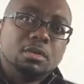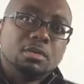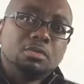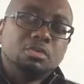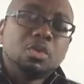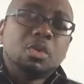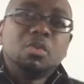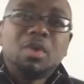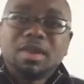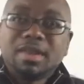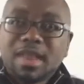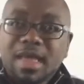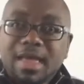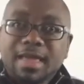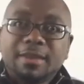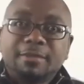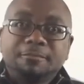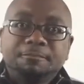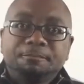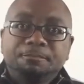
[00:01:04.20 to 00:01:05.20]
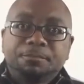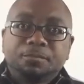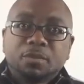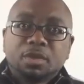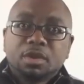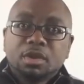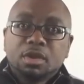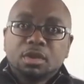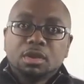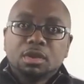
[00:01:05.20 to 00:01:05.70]
Well, one night,
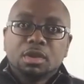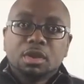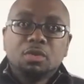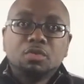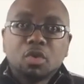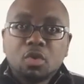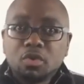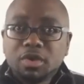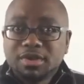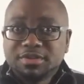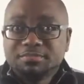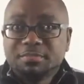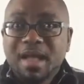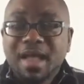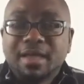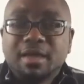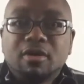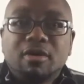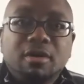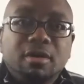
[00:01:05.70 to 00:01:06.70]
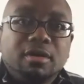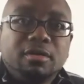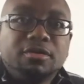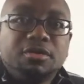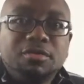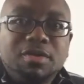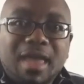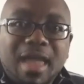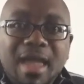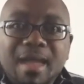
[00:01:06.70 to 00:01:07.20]
he rode his bike
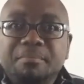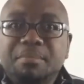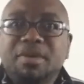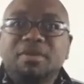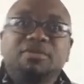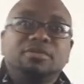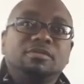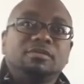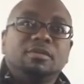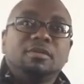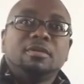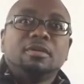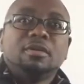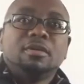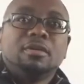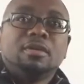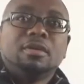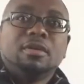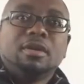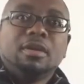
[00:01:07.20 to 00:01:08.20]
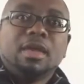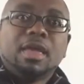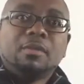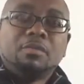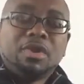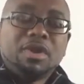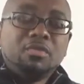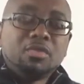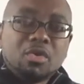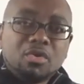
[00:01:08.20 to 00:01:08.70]
onto campus. And
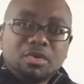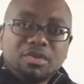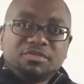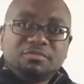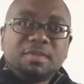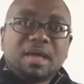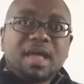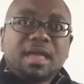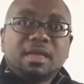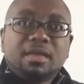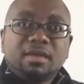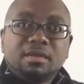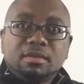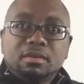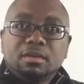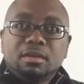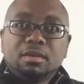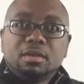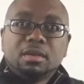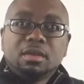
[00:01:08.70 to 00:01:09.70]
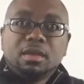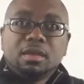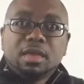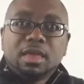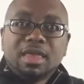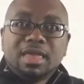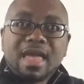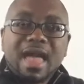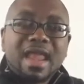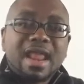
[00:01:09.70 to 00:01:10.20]
when he rode his bike,
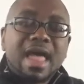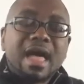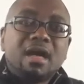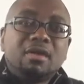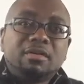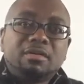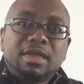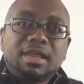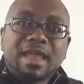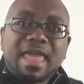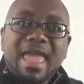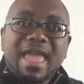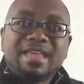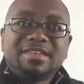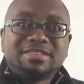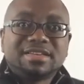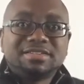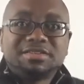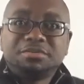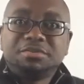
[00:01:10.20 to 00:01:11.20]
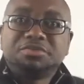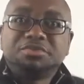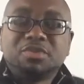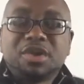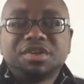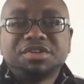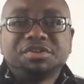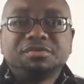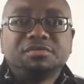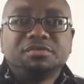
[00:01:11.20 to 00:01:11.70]
he got out in a haste because he was
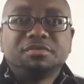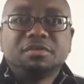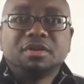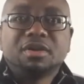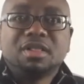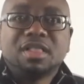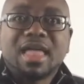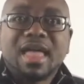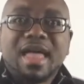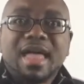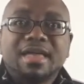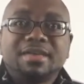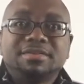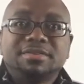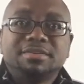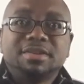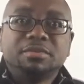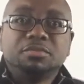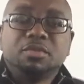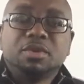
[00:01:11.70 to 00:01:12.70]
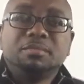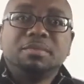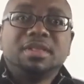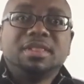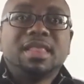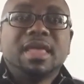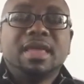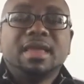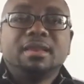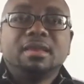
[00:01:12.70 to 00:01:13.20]
rushing for a class and didn't want to be
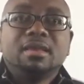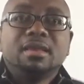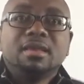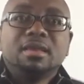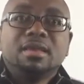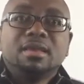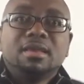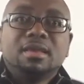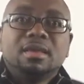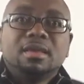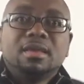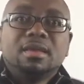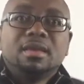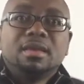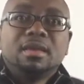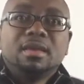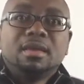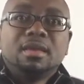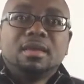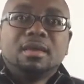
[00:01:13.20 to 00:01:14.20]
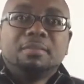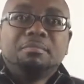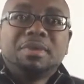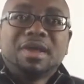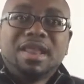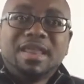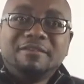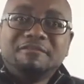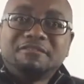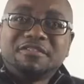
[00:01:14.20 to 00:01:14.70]
late.
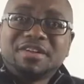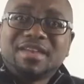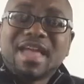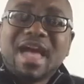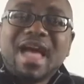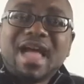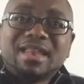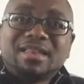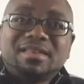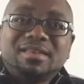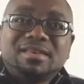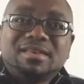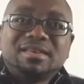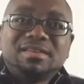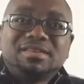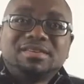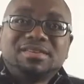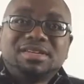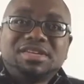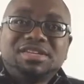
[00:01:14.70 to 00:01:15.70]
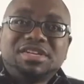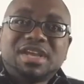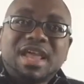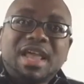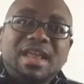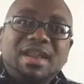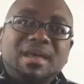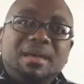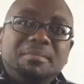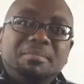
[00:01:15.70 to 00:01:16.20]
But he forgot to
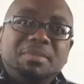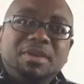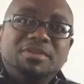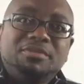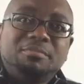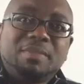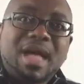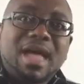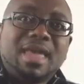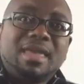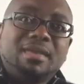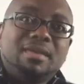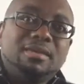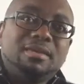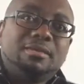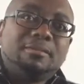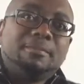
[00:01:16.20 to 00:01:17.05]
chain up his bike.